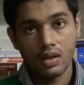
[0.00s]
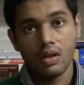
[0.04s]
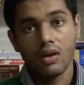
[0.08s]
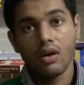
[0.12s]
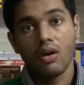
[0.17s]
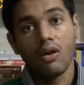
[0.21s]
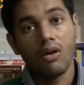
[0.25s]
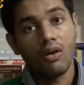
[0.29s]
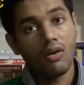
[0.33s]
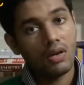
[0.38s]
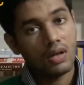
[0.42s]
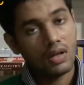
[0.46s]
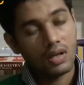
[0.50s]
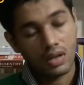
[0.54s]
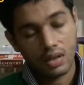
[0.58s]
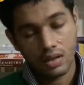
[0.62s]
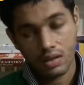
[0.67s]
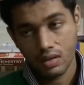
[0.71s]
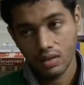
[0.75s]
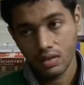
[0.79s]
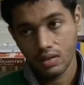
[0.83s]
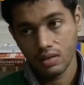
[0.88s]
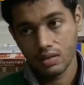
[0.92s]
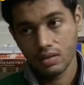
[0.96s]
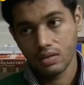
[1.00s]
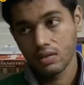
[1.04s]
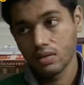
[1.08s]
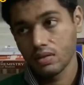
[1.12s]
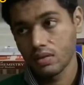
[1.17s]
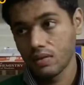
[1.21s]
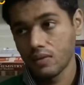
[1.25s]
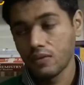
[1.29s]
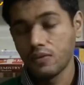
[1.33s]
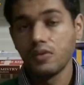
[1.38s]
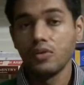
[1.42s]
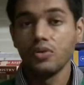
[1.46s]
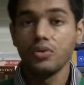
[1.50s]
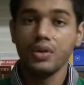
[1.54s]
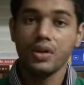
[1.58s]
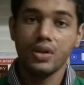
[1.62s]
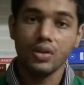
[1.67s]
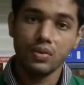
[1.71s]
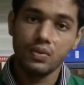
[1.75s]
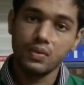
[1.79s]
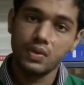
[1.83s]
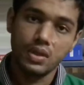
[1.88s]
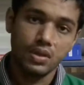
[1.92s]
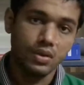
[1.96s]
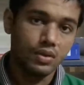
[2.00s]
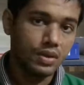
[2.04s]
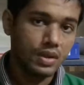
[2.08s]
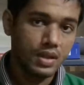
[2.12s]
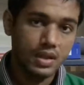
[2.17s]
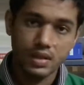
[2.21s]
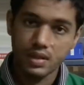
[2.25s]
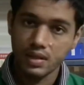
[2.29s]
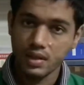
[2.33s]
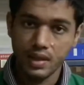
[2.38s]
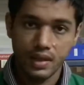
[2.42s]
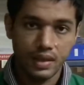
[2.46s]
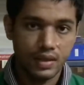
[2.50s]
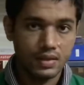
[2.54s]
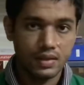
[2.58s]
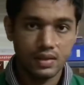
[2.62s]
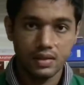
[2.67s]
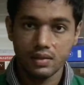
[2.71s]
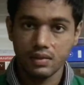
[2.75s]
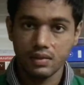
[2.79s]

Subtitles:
or fluid overload status.